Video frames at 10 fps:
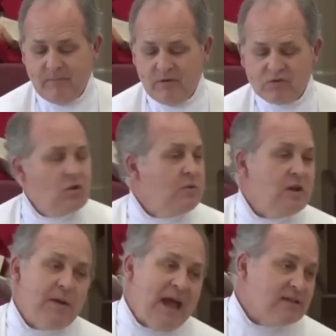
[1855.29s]
There's so many
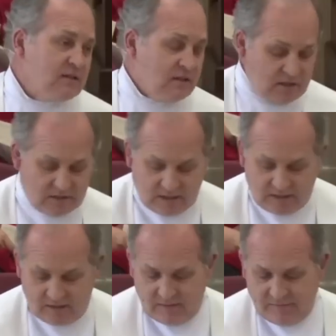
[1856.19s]
passages that
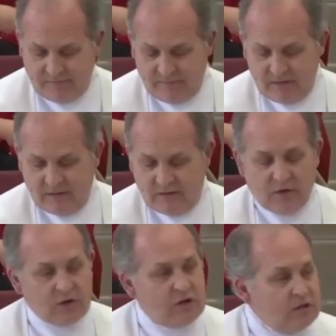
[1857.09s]
that
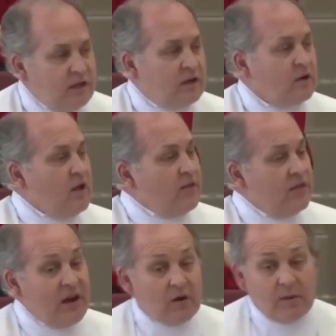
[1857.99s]
are clear that
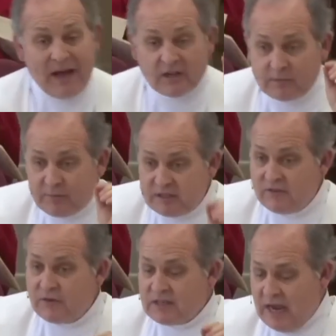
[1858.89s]
they're about a
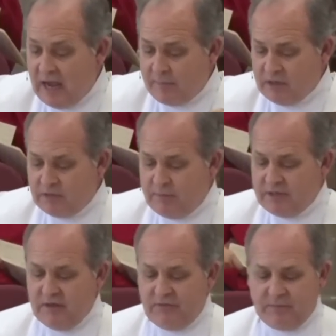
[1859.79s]
specific time and a
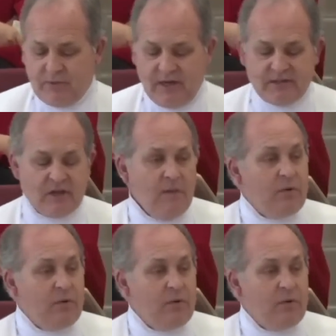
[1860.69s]
specific place.